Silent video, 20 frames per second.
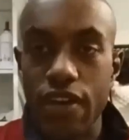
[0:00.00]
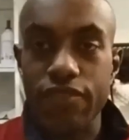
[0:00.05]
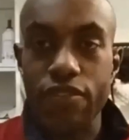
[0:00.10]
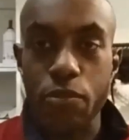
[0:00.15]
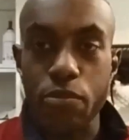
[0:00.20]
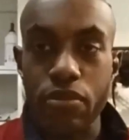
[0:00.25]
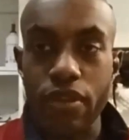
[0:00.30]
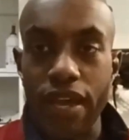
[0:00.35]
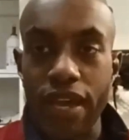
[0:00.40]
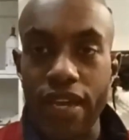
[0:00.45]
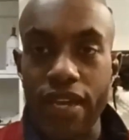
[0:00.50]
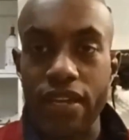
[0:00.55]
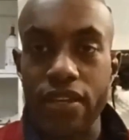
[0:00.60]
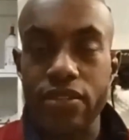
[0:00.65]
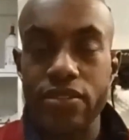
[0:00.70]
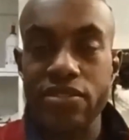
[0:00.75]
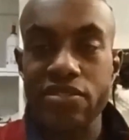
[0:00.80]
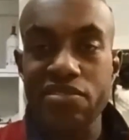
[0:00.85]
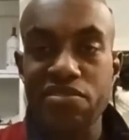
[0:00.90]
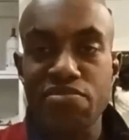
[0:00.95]
off the planet
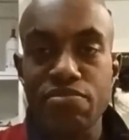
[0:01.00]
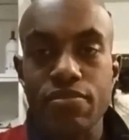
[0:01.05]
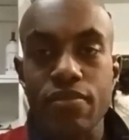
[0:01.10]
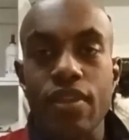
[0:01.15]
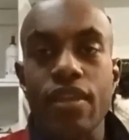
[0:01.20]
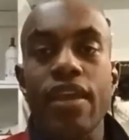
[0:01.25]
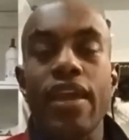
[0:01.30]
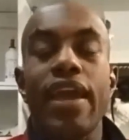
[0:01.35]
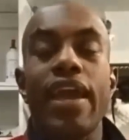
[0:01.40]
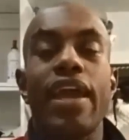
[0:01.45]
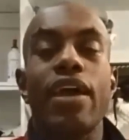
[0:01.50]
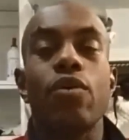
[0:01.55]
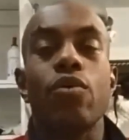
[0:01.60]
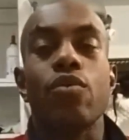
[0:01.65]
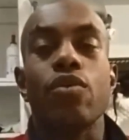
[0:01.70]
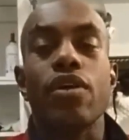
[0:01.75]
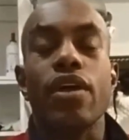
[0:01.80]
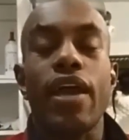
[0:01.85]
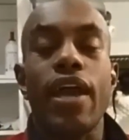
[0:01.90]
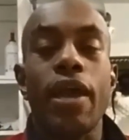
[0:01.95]

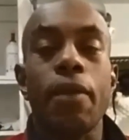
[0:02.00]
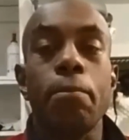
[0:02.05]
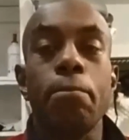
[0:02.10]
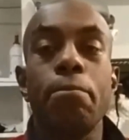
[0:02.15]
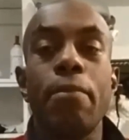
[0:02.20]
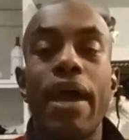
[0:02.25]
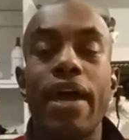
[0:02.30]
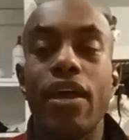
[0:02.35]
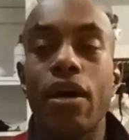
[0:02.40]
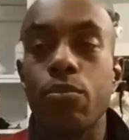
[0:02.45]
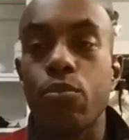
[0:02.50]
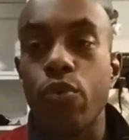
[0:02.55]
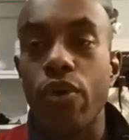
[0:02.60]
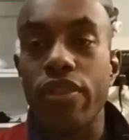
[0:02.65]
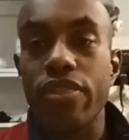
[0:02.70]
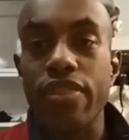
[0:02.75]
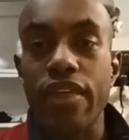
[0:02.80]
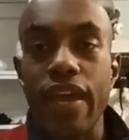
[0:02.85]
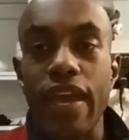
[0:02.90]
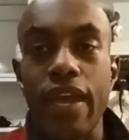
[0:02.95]
and met up
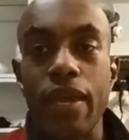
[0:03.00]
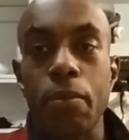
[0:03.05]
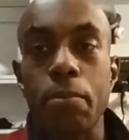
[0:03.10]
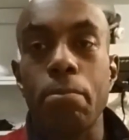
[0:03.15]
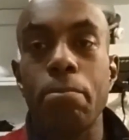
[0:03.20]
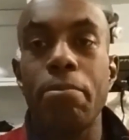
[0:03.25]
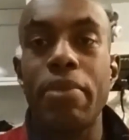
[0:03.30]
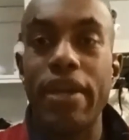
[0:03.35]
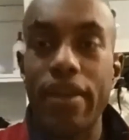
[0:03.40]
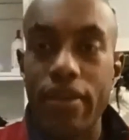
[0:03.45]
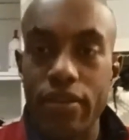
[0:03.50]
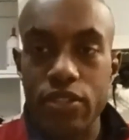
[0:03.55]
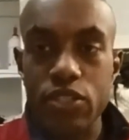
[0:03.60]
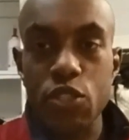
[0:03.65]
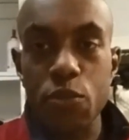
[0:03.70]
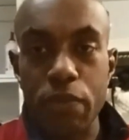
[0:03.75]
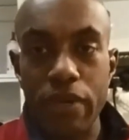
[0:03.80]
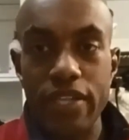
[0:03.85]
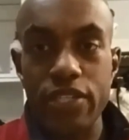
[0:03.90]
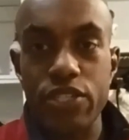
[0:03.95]
with a bigger
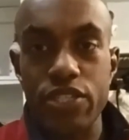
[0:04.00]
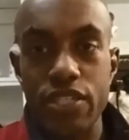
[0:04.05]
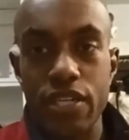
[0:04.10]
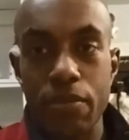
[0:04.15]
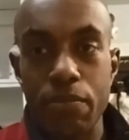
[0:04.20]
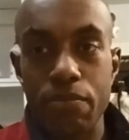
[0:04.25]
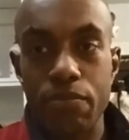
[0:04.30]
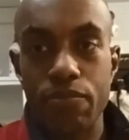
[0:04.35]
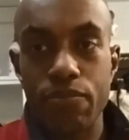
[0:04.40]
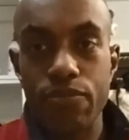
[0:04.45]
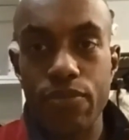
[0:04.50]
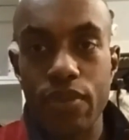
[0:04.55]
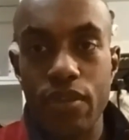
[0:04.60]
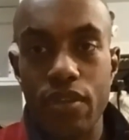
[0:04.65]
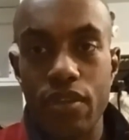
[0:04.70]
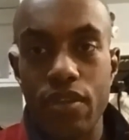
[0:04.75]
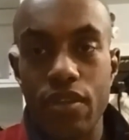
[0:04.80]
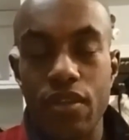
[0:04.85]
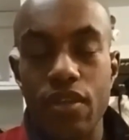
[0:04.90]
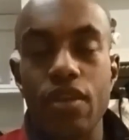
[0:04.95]
spaceship,
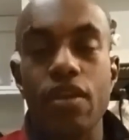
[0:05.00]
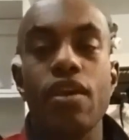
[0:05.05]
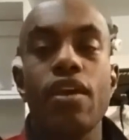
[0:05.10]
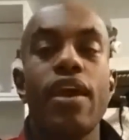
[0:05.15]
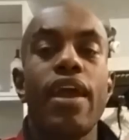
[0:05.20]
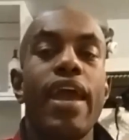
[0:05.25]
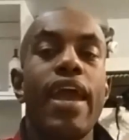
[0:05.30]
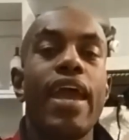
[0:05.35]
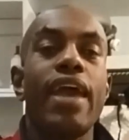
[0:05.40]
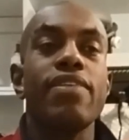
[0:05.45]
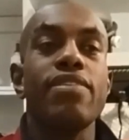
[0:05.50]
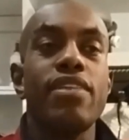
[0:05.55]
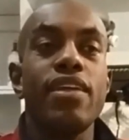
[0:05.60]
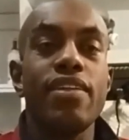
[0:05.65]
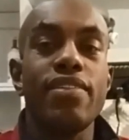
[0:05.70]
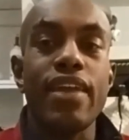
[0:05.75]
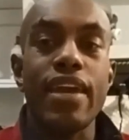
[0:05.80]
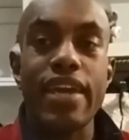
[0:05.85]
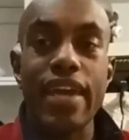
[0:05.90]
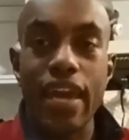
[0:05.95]
and
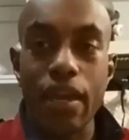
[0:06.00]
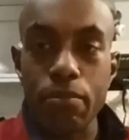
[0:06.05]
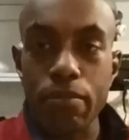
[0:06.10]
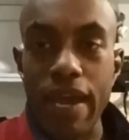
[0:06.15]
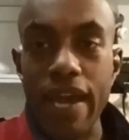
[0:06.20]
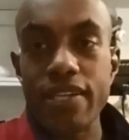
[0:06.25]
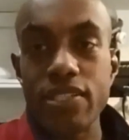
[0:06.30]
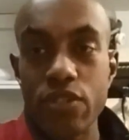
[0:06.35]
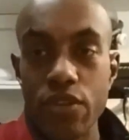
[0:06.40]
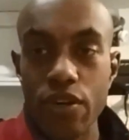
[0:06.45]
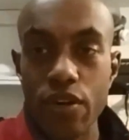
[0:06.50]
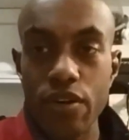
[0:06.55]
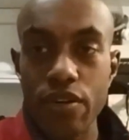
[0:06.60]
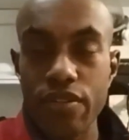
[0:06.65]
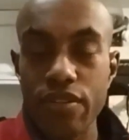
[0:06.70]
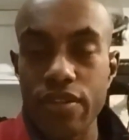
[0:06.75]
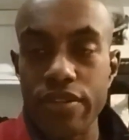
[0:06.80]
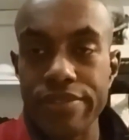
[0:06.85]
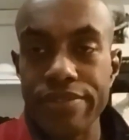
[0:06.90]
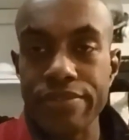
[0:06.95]
then they came back to
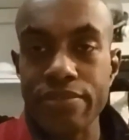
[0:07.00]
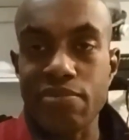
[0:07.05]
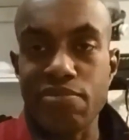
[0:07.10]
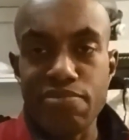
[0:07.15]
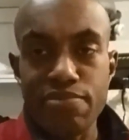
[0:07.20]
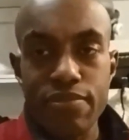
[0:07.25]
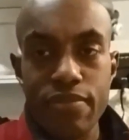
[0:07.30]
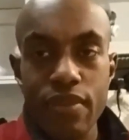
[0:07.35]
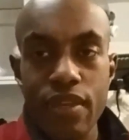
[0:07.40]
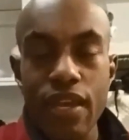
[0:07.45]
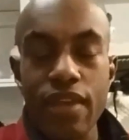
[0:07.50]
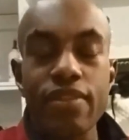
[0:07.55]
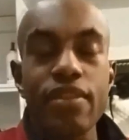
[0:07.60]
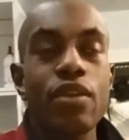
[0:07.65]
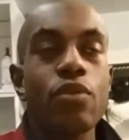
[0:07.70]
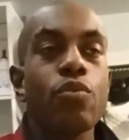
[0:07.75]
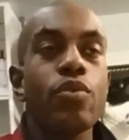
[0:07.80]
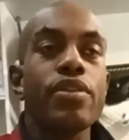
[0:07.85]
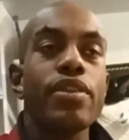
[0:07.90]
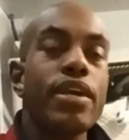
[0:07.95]
Earth. And
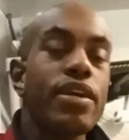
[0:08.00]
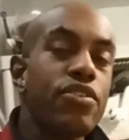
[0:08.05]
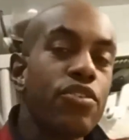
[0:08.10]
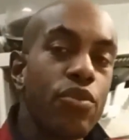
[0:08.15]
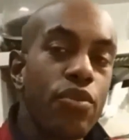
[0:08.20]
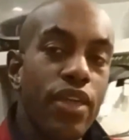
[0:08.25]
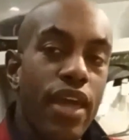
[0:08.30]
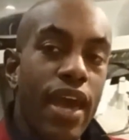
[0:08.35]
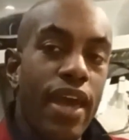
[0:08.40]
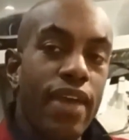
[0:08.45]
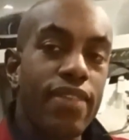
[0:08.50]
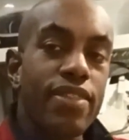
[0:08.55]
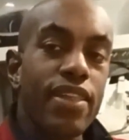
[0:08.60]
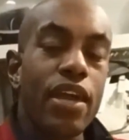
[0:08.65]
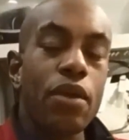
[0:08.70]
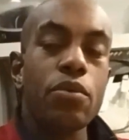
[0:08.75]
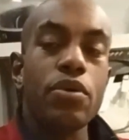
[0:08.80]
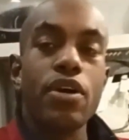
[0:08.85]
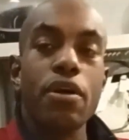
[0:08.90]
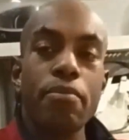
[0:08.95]
then when they do that,
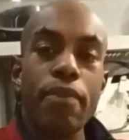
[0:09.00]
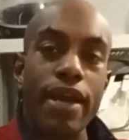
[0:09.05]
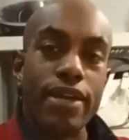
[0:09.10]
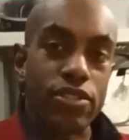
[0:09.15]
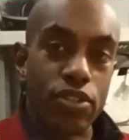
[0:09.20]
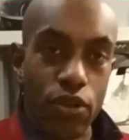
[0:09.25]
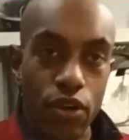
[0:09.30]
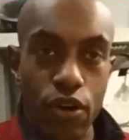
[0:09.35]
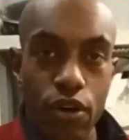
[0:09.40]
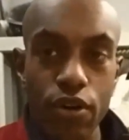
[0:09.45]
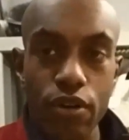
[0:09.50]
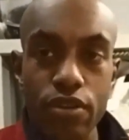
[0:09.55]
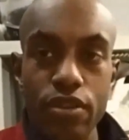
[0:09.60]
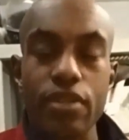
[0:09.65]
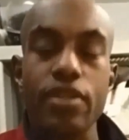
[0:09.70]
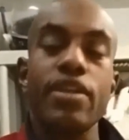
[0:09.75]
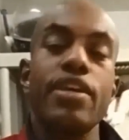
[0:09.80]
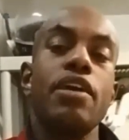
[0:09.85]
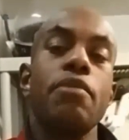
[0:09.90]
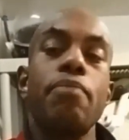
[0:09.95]
they will come back to Earth,
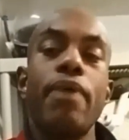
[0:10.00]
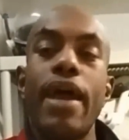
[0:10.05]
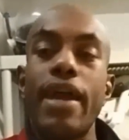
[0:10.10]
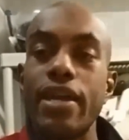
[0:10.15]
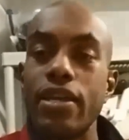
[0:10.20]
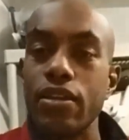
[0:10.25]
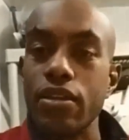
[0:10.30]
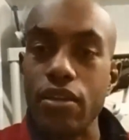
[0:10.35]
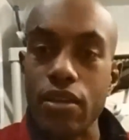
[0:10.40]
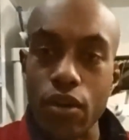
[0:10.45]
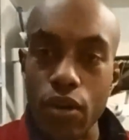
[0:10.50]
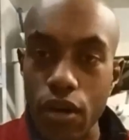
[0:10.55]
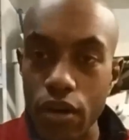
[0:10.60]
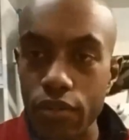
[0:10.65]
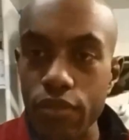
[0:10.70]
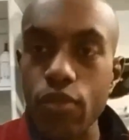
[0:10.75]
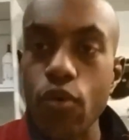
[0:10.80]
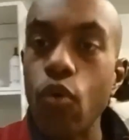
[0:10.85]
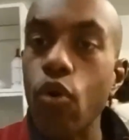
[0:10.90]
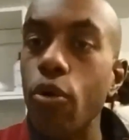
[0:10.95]
get back in
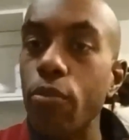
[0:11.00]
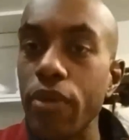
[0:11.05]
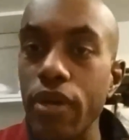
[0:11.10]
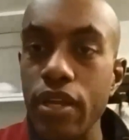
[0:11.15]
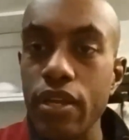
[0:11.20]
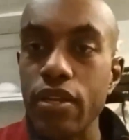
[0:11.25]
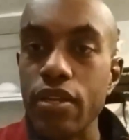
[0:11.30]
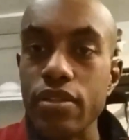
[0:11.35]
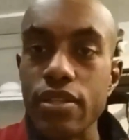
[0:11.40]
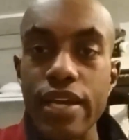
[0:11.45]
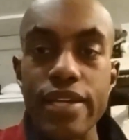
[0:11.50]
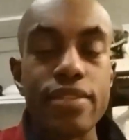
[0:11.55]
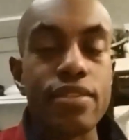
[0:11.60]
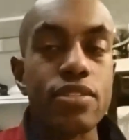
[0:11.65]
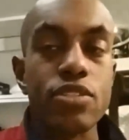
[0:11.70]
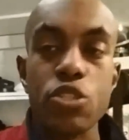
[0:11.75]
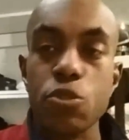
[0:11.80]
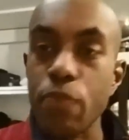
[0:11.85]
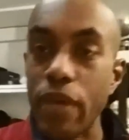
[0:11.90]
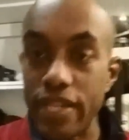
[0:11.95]
Earth orbit, like
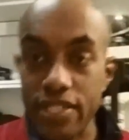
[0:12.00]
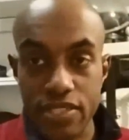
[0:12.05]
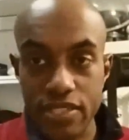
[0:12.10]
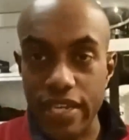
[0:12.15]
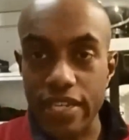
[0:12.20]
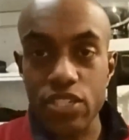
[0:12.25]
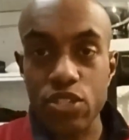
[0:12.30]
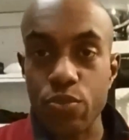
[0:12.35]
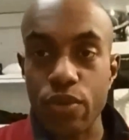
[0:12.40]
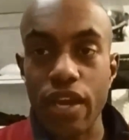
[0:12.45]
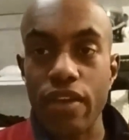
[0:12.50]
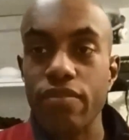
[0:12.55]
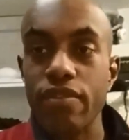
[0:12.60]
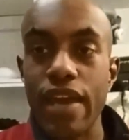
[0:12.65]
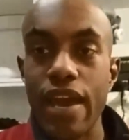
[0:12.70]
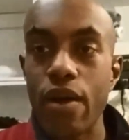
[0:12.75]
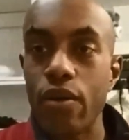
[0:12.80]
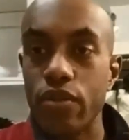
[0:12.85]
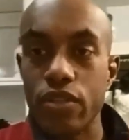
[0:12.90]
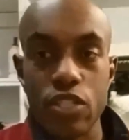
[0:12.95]
the space station we have
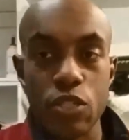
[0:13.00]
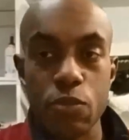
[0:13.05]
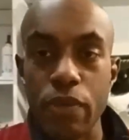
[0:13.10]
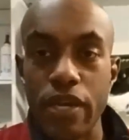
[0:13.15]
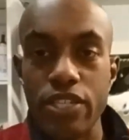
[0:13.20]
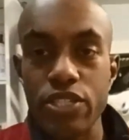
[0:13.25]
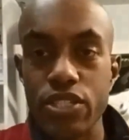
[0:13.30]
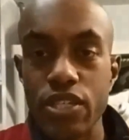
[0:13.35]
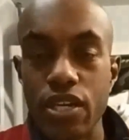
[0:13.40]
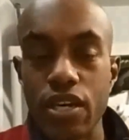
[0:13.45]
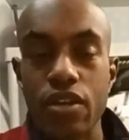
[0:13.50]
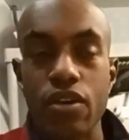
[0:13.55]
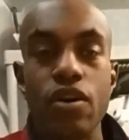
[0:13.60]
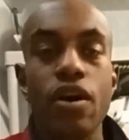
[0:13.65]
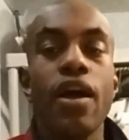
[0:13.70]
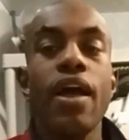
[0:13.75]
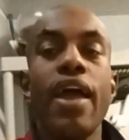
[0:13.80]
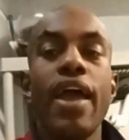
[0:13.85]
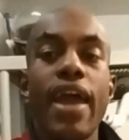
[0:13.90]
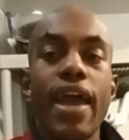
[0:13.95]
now, or the space shuttle,
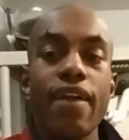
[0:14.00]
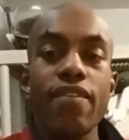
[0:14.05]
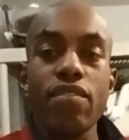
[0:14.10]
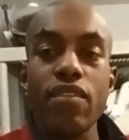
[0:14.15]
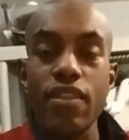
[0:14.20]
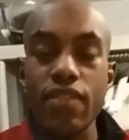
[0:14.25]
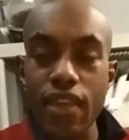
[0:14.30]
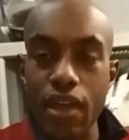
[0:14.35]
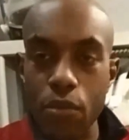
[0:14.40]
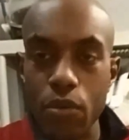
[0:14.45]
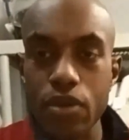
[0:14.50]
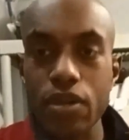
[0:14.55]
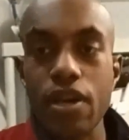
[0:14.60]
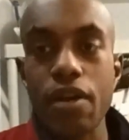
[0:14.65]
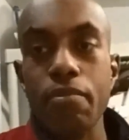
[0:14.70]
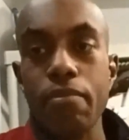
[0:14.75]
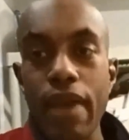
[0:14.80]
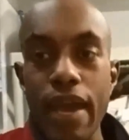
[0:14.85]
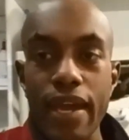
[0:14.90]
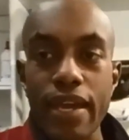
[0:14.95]
and then they will
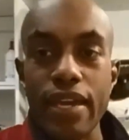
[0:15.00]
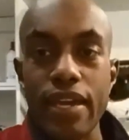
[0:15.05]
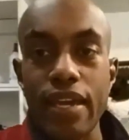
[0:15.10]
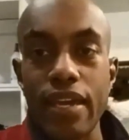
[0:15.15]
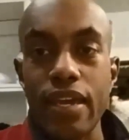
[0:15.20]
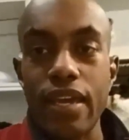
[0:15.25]
come back